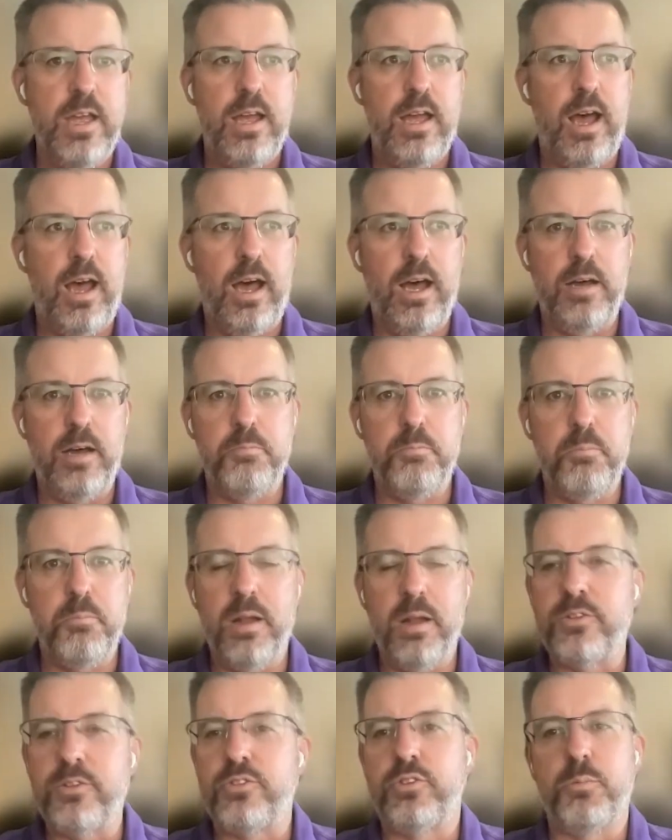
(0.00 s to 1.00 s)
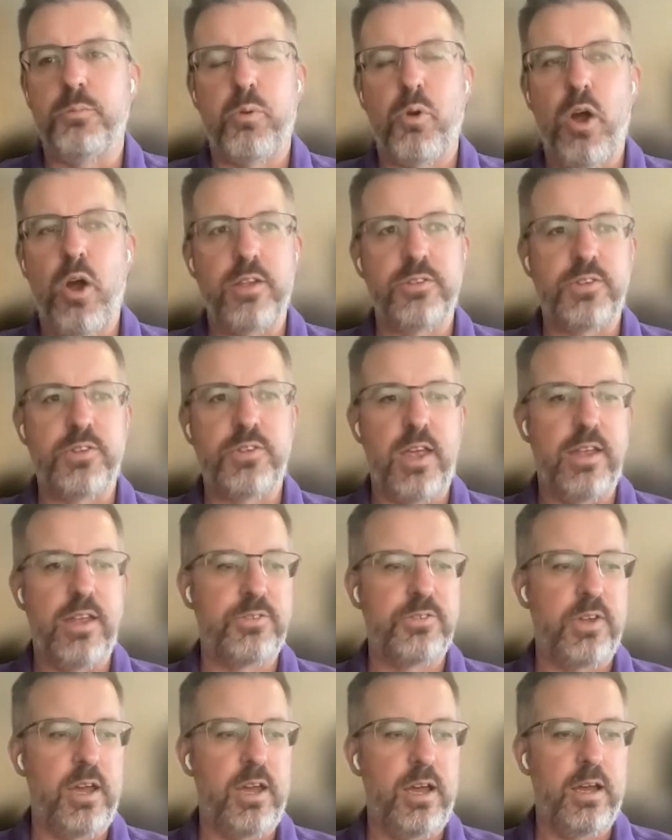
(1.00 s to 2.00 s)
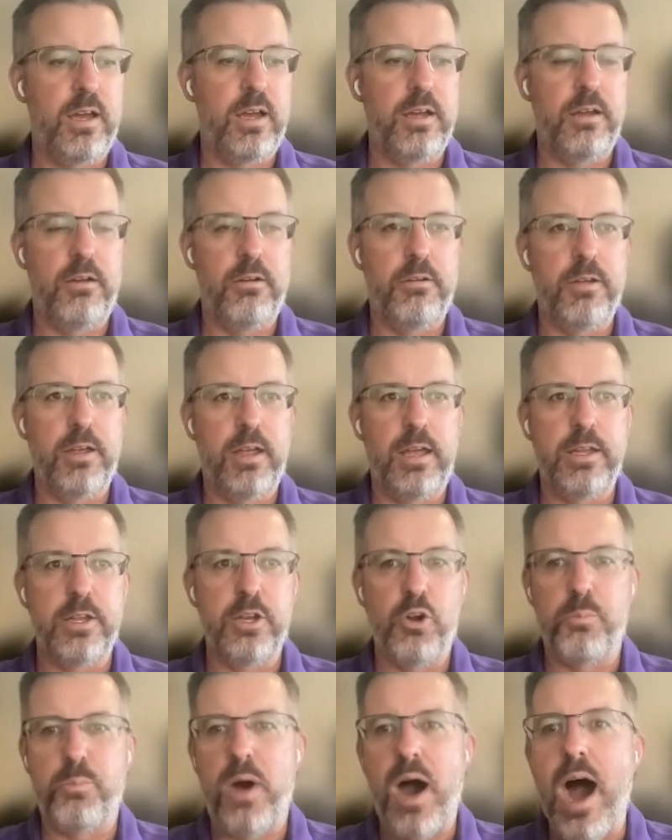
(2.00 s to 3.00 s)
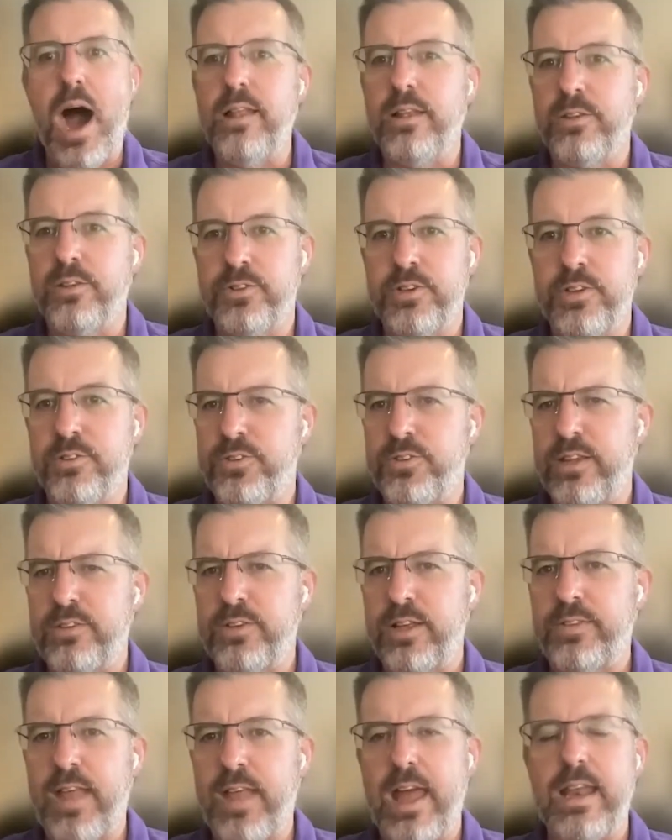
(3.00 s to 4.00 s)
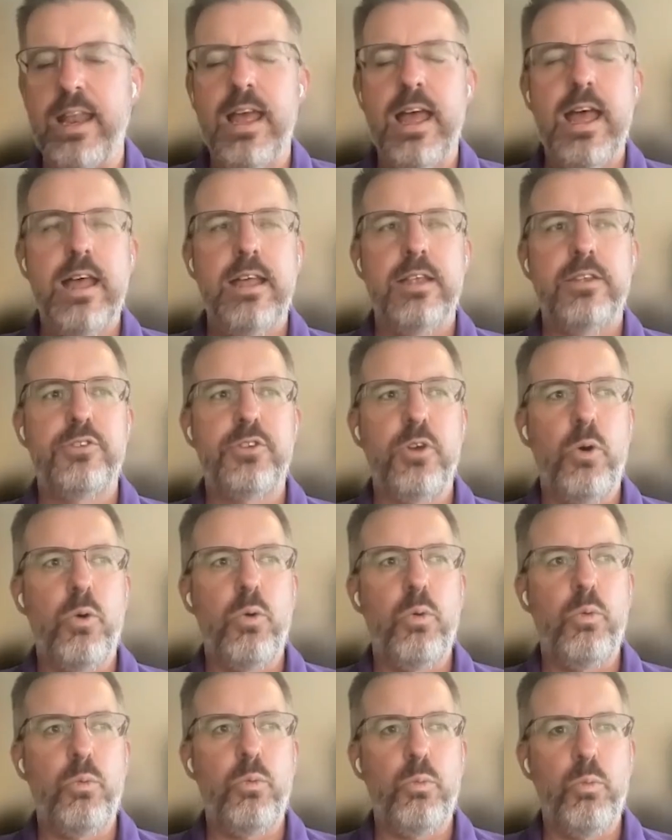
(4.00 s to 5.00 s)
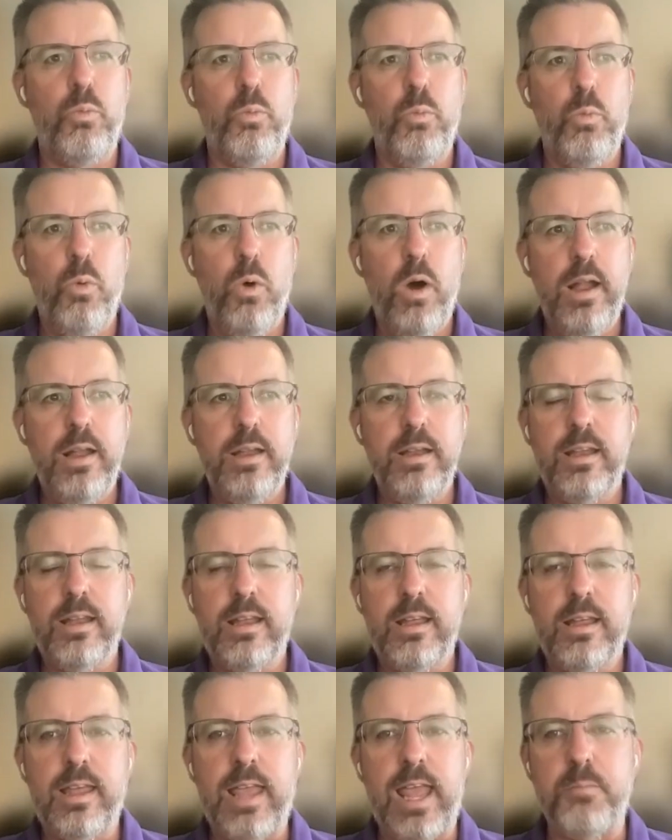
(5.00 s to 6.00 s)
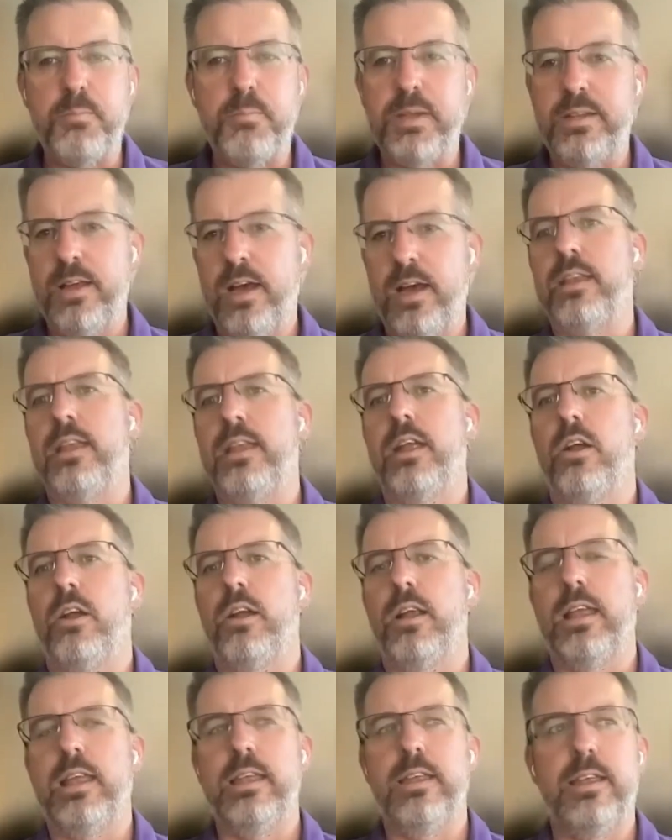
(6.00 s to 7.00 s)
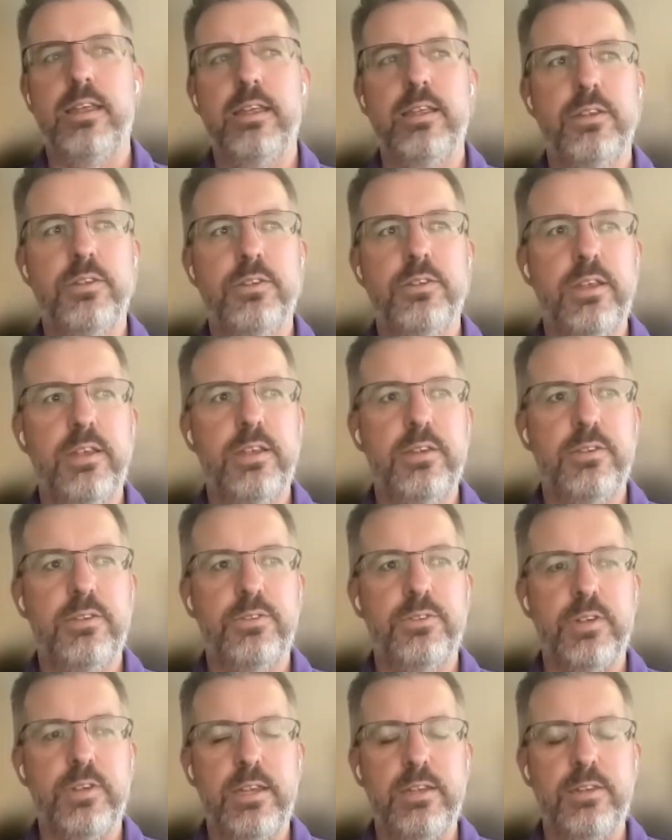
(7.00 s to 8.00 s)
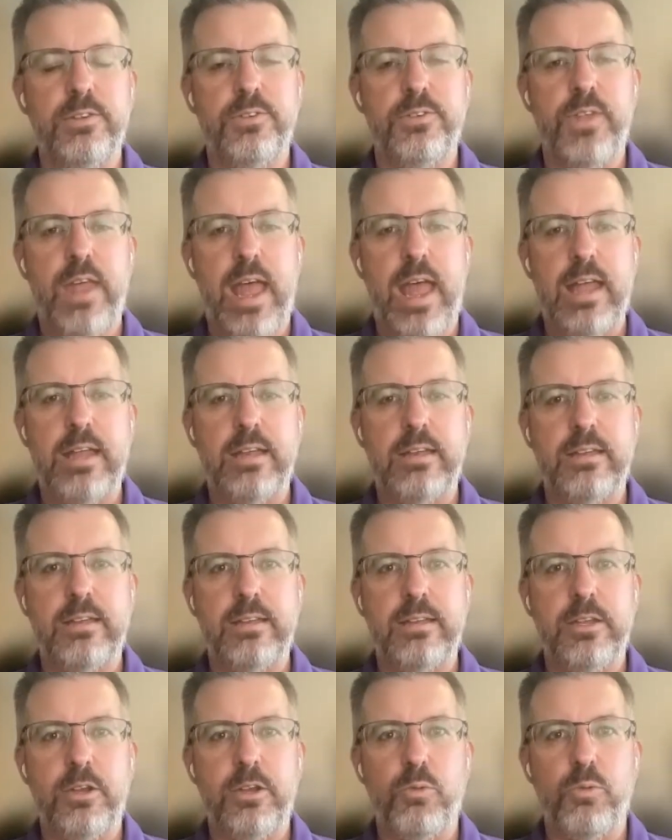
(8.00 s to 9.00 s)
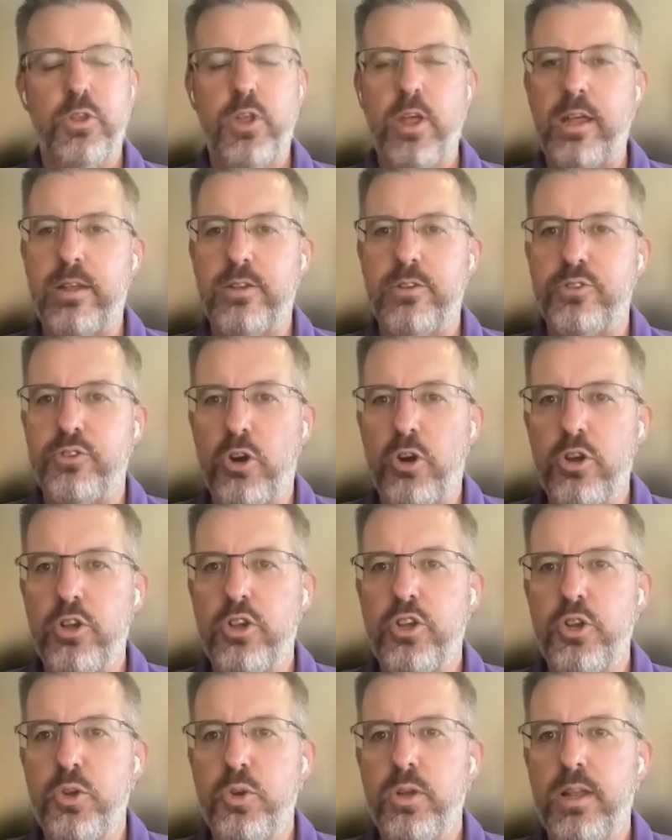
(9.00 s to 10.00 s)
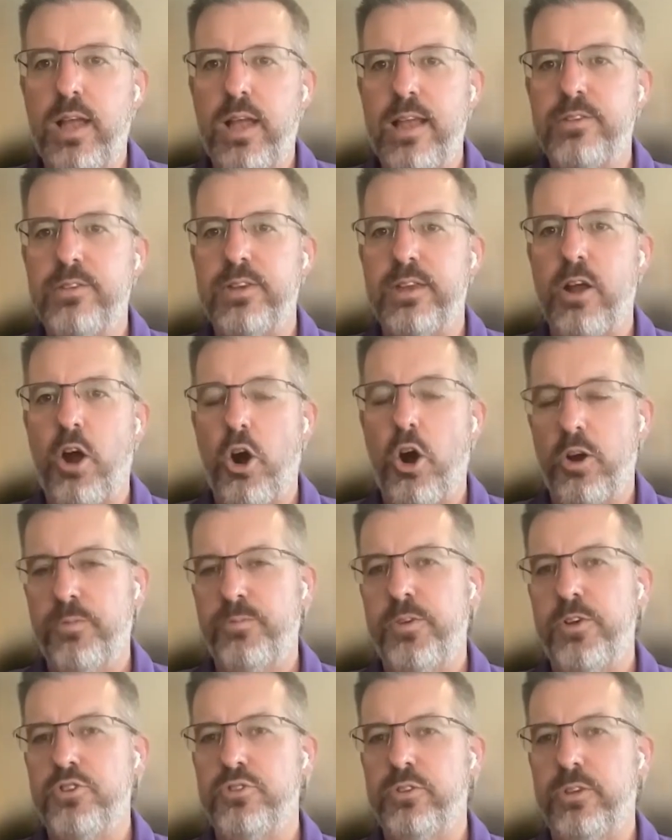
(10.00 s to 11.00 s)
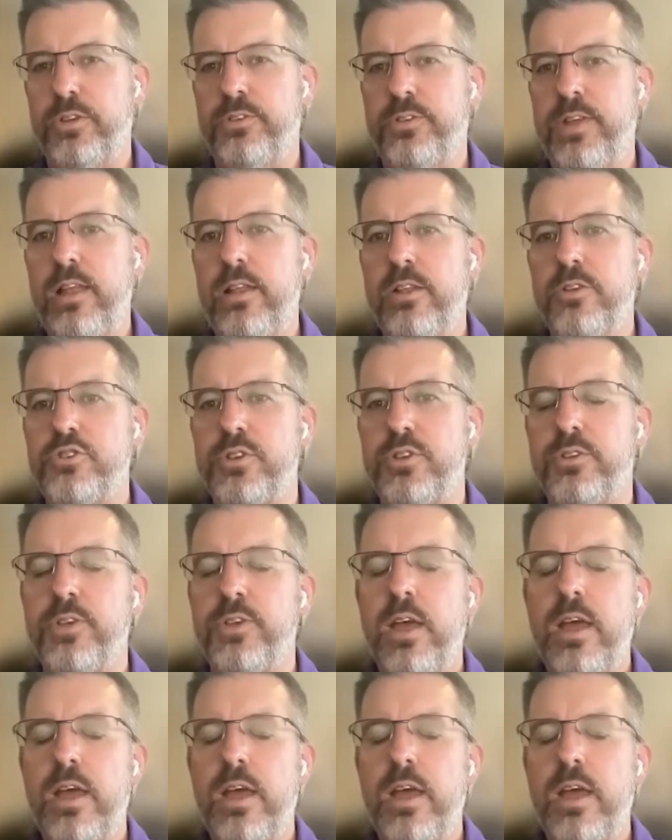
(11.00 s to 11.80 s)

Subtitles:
months to process policies, things like that. So what can be done here is that they can start utilizing artificial intelligence